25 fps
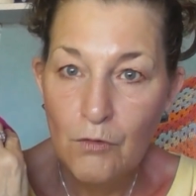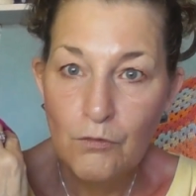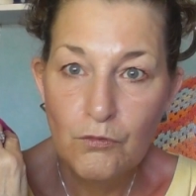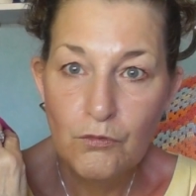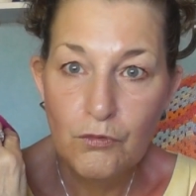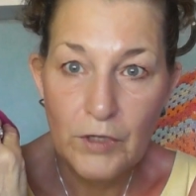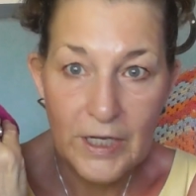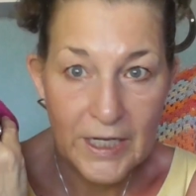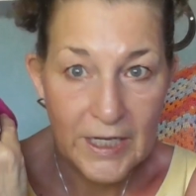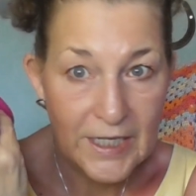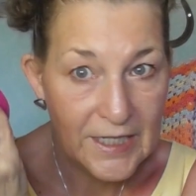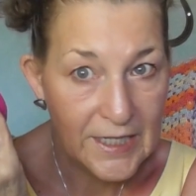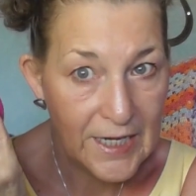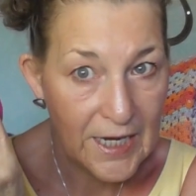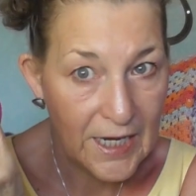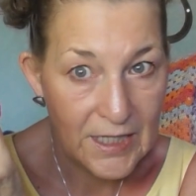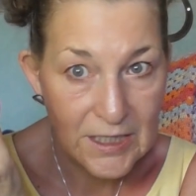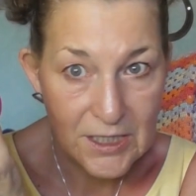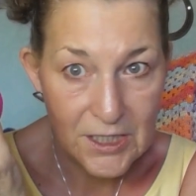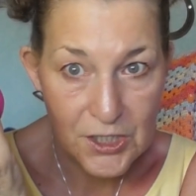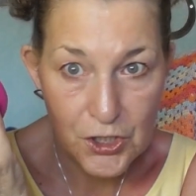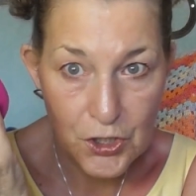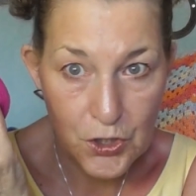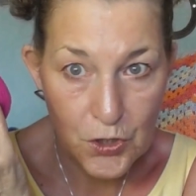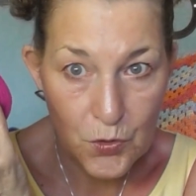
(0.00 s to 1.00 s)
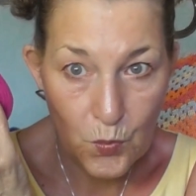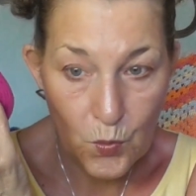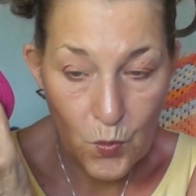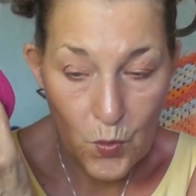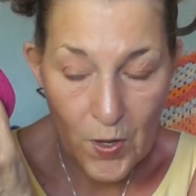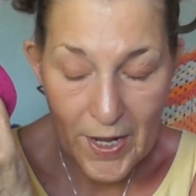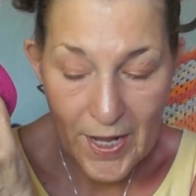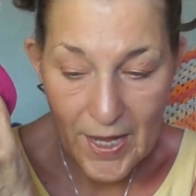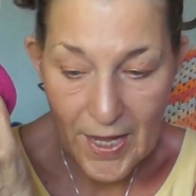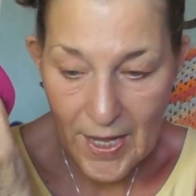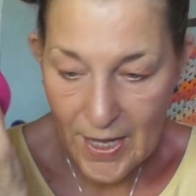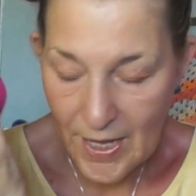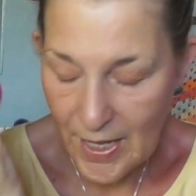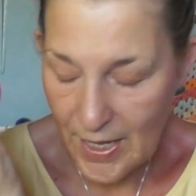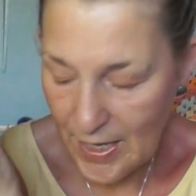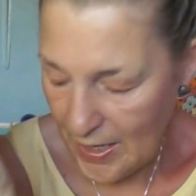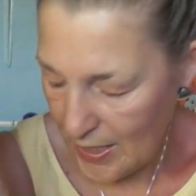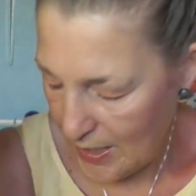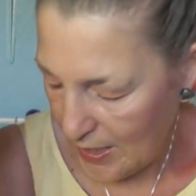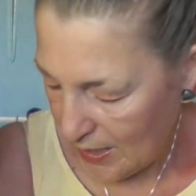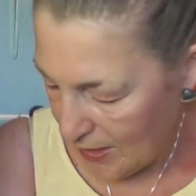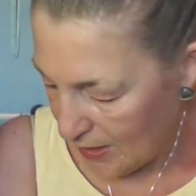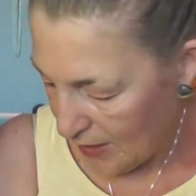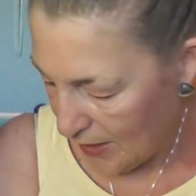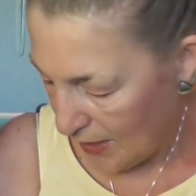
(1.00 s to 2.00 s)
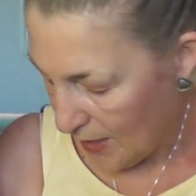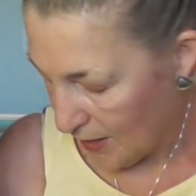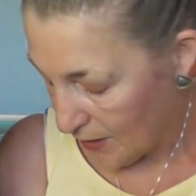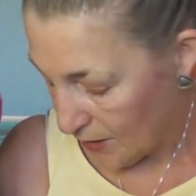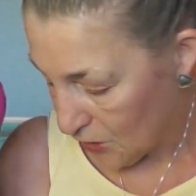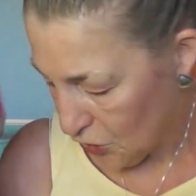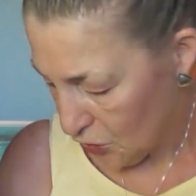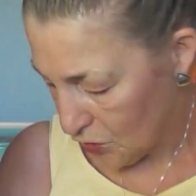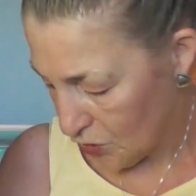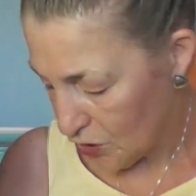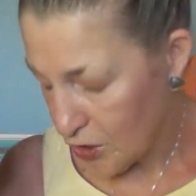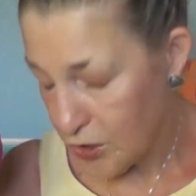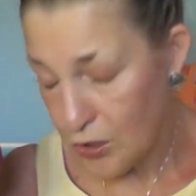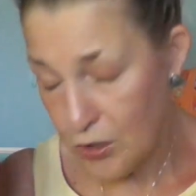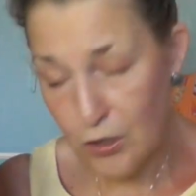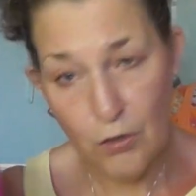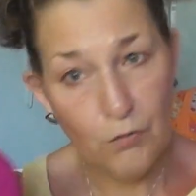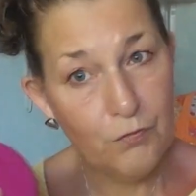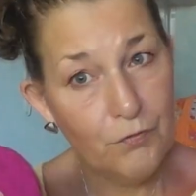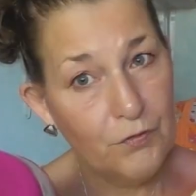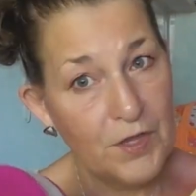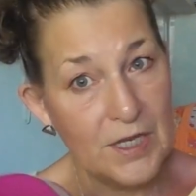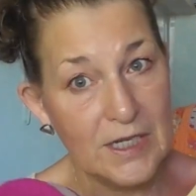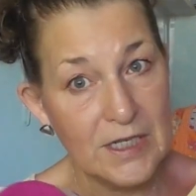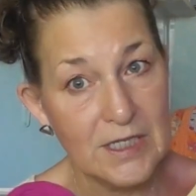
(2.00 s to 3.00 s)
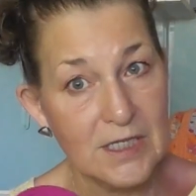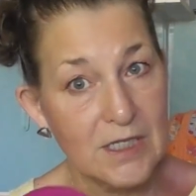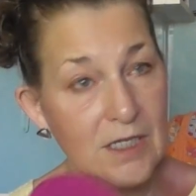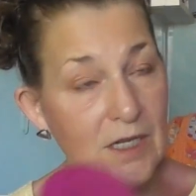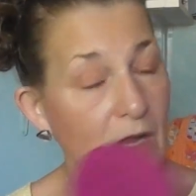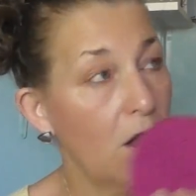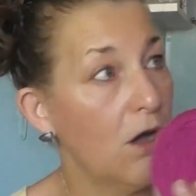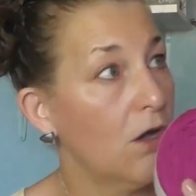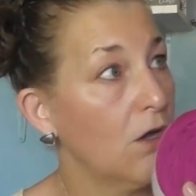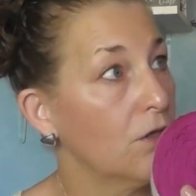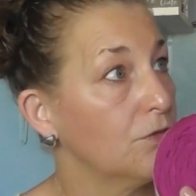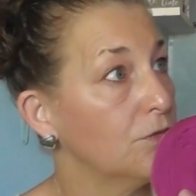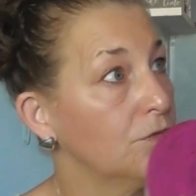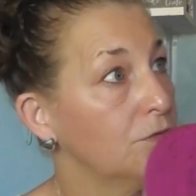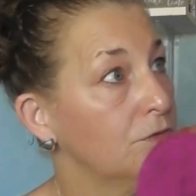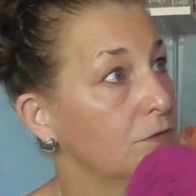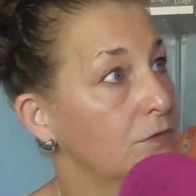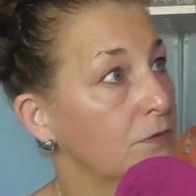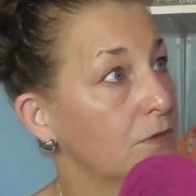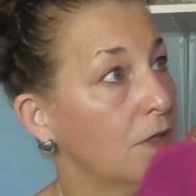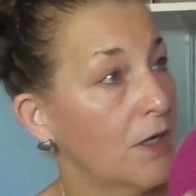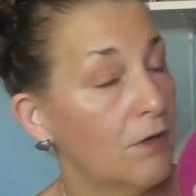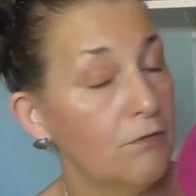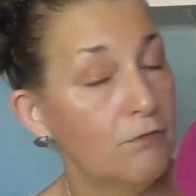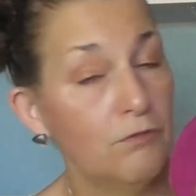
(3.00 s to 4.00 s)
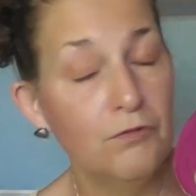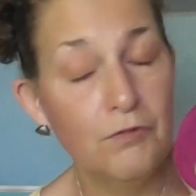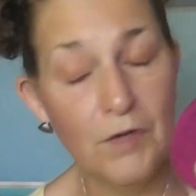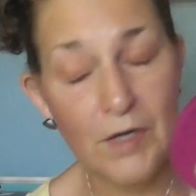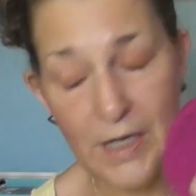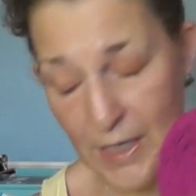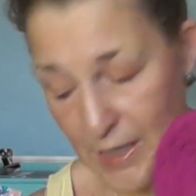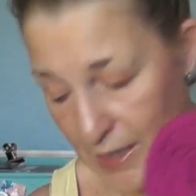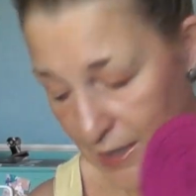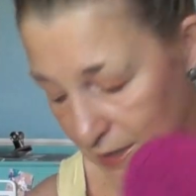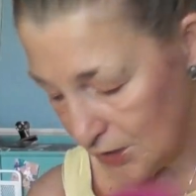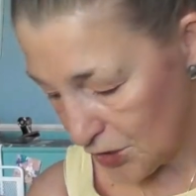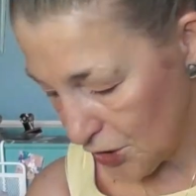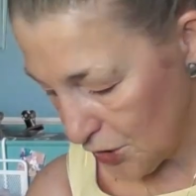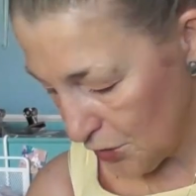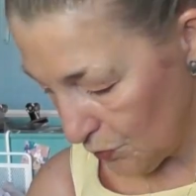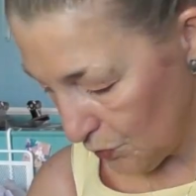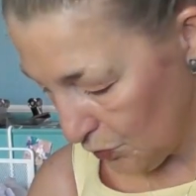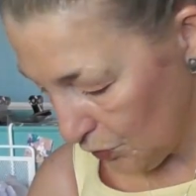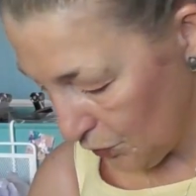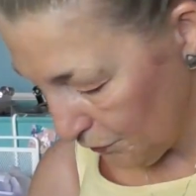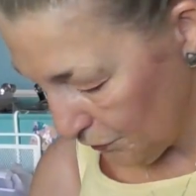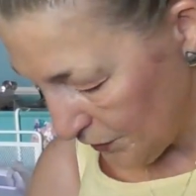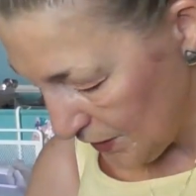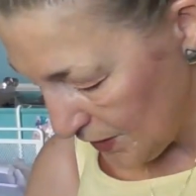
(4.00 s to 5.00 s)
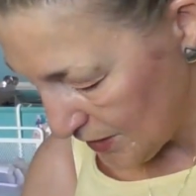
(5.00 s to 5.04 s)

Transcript: Really nice to wear. I just love this cotton. I really do love